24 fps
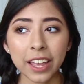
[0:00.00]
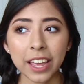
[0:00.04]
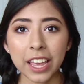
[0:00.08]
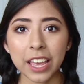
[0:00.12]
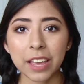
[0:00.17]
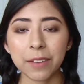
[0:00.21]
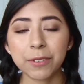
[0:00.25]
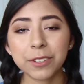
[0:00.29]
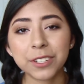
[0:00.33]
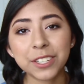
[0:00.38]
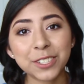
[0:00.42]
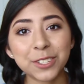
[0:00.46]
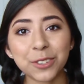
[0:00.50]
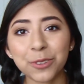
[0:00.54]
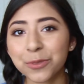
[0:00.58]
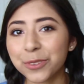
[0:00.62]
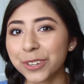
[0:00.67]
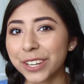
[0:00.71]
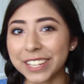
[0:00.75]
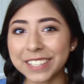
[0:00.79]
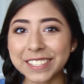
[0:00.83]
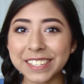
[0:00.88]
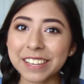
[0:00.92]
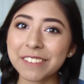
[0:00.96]
If you did, don't
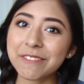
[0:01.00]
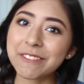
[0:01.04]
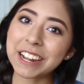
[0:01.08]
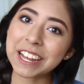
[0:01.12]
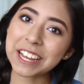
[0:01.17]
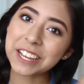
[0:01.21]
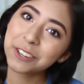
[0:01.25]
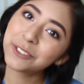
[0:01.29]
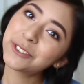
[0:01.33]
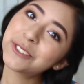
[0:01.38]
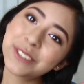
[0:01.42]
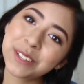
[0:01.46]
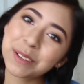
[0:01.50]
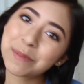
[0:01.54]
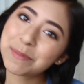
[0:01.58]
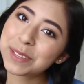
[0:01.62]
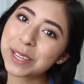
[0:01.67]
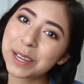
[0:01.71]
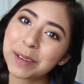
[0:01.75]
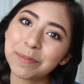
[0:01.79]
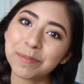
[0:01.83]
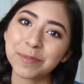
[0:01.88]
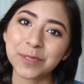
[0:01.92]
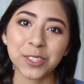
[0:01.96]
forget to give it a huge thumbs
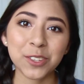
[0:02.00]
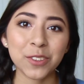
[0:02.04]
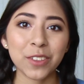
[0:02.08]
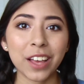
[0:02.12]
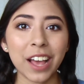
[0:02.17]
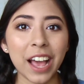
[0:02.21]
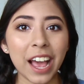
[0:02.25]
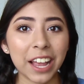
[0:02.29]
up so that